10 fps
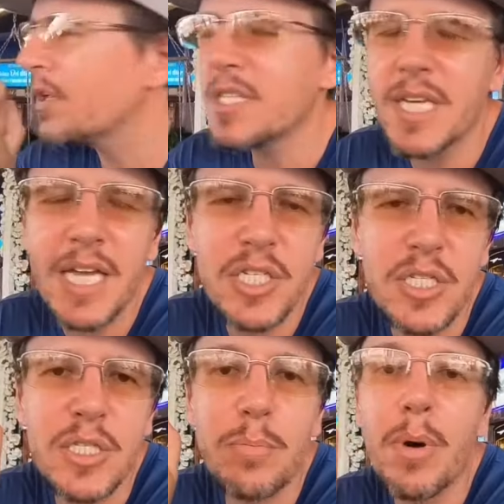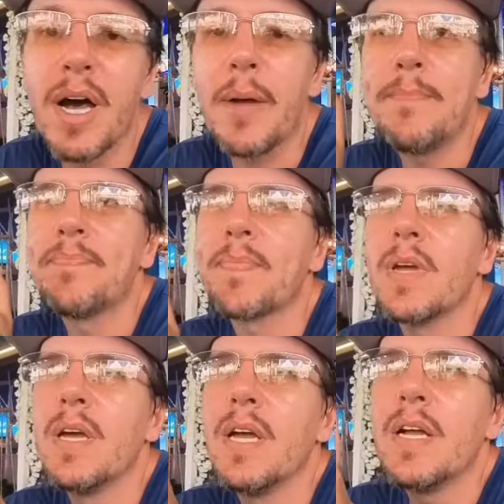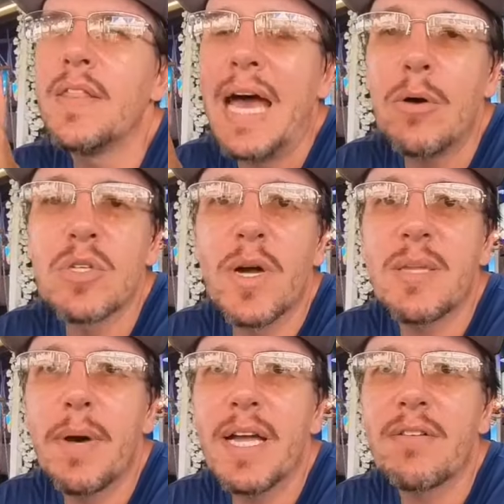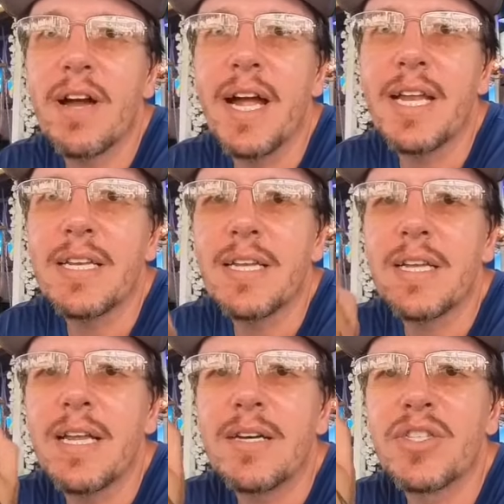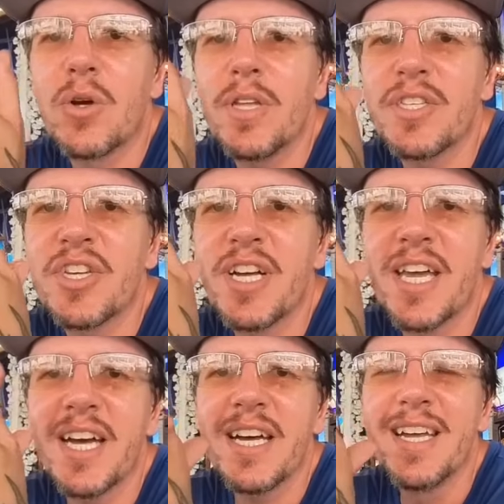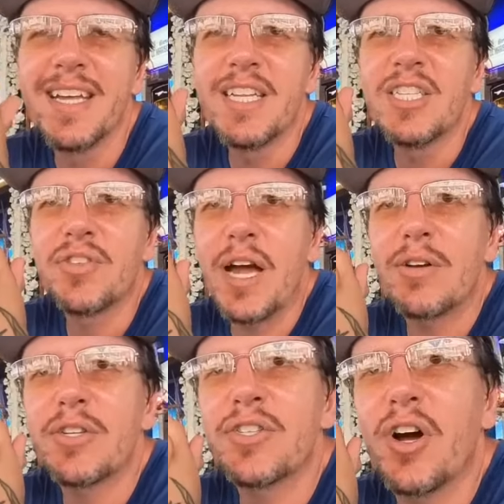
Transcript: pronunciations, but that was quite the bike ride. And Sonia's going to drown her